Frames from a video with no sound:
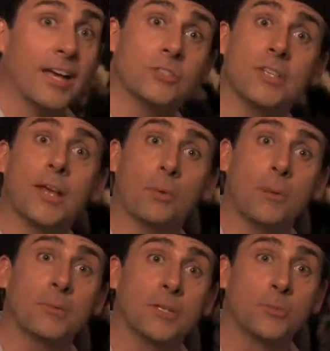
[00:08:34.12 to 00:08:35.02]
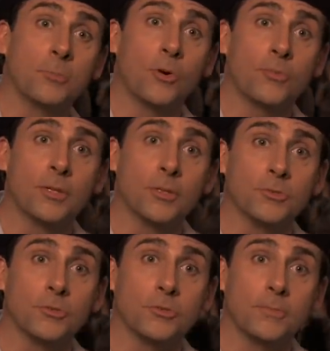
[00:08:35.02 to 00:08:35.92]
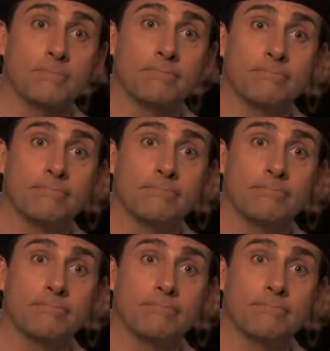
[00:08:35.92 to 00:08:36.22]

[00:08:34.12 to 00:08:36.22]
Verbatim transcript: Actually, I probably learn more from the losers.